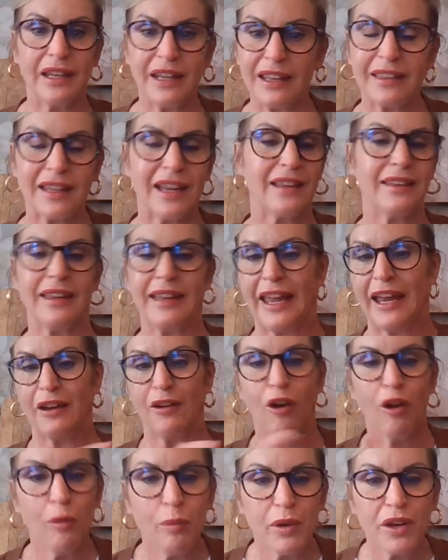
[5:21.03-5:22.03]
anything. They
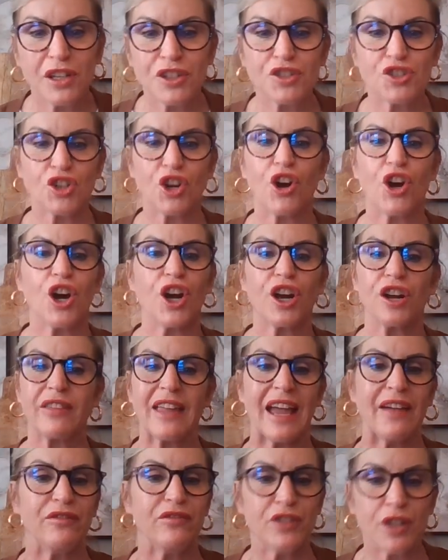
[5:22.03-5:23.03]
can't open a jar.
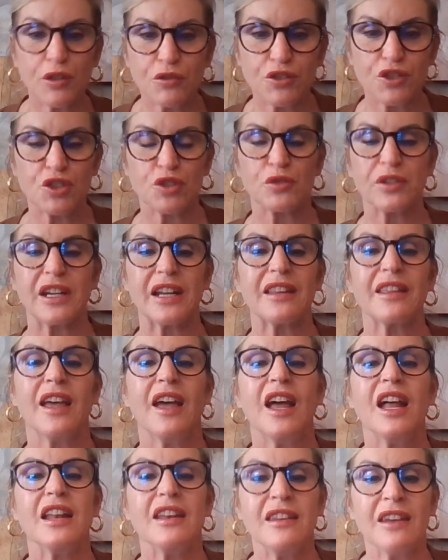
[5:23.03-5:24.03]
They have no strength.
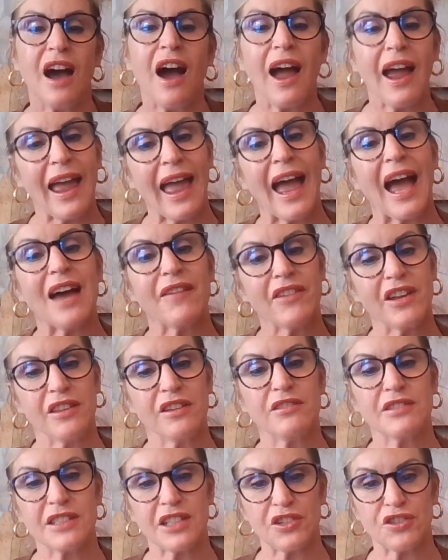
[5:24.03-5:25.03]
Not
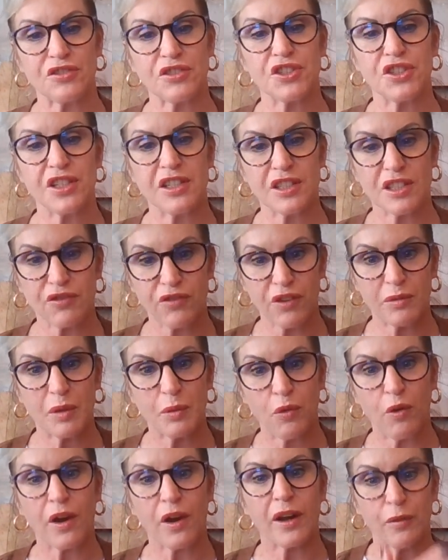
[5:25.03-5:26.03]
having those estrogens from
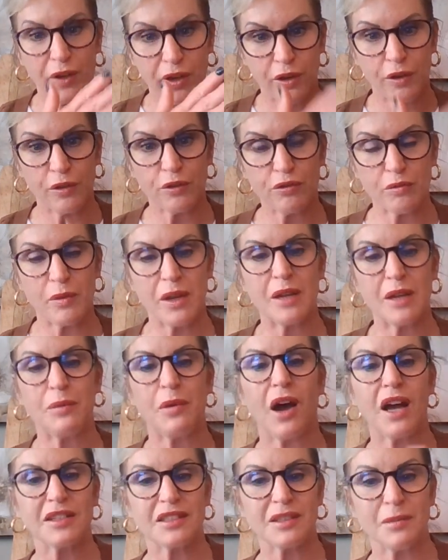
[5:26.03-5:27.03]
the point we go through
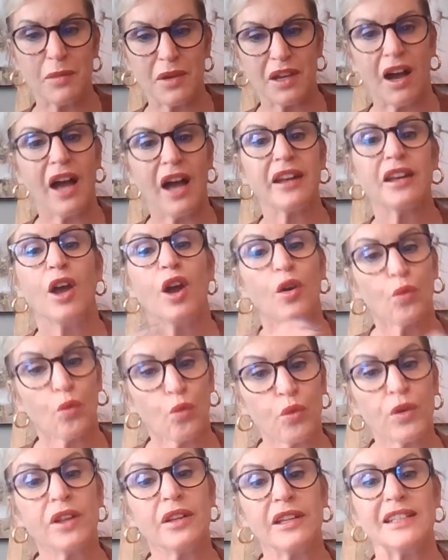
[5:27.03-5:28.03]
menopause and beyond
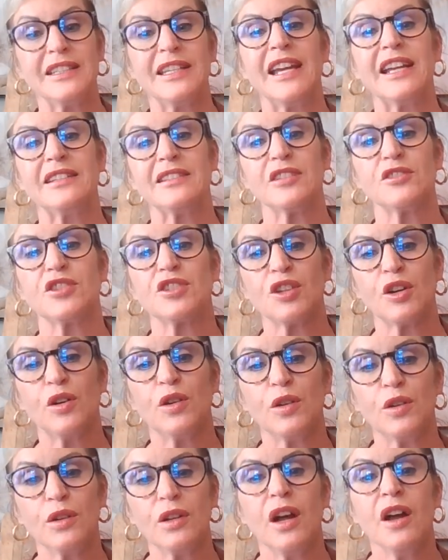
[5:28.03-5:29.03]
really takes its
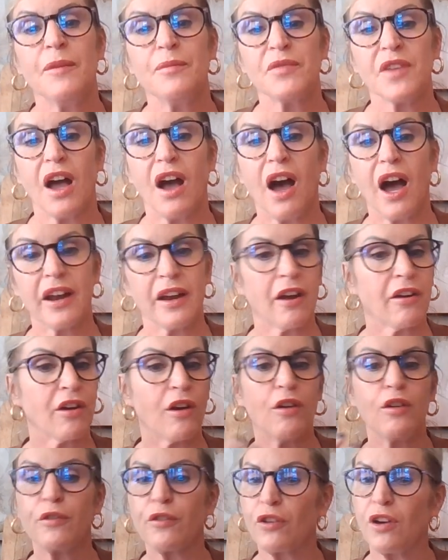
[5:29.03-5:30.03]
toll on
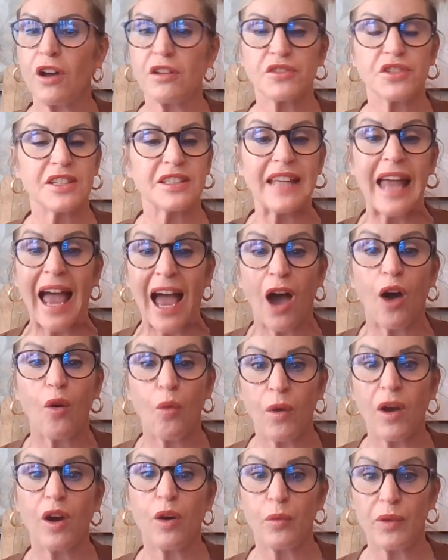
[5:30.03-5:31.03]
our overall just
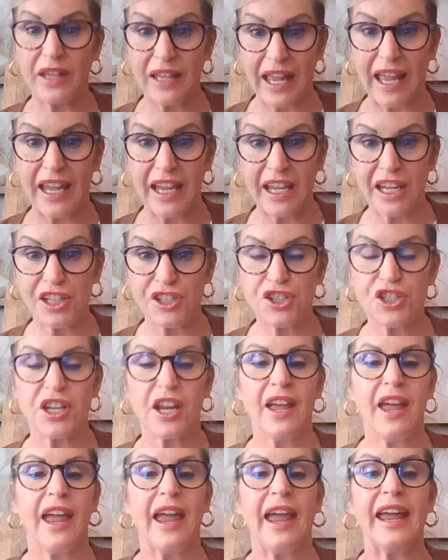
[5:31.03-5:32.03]
how well we
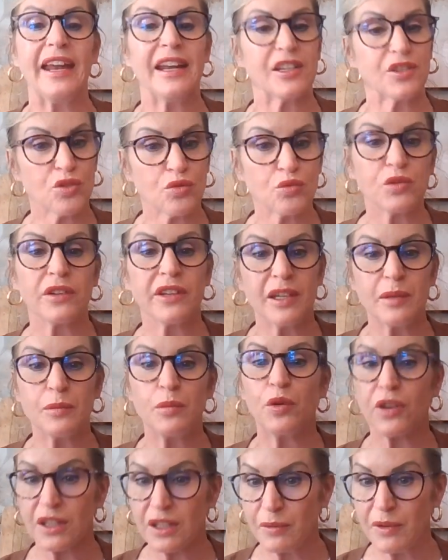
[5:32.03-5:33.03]
age. And it's really
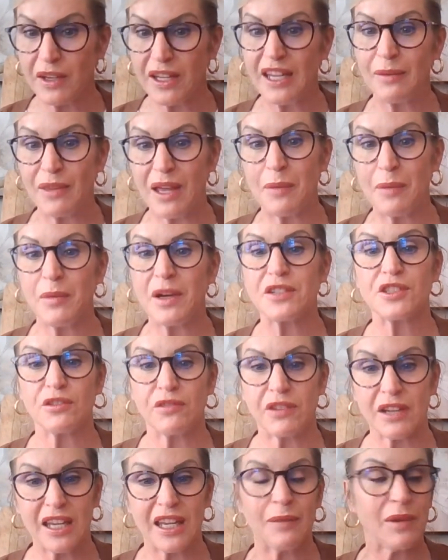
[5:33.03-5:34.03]
important that we keep that
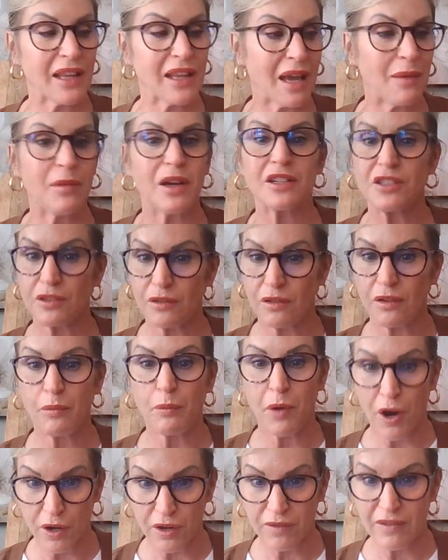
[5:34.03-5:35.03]
muscle, and keeping that
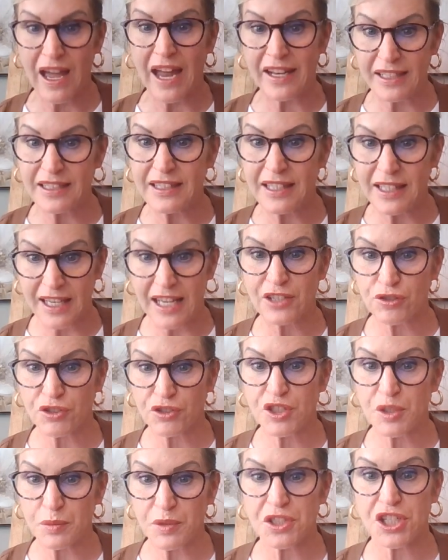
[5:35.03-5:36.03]
muscle, part of that is the
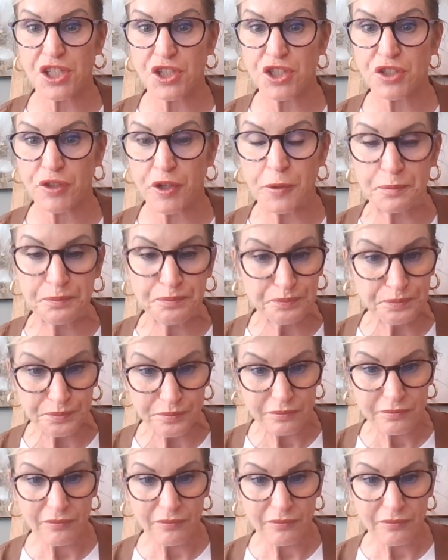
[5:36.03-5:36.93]
estrogen, progesterone,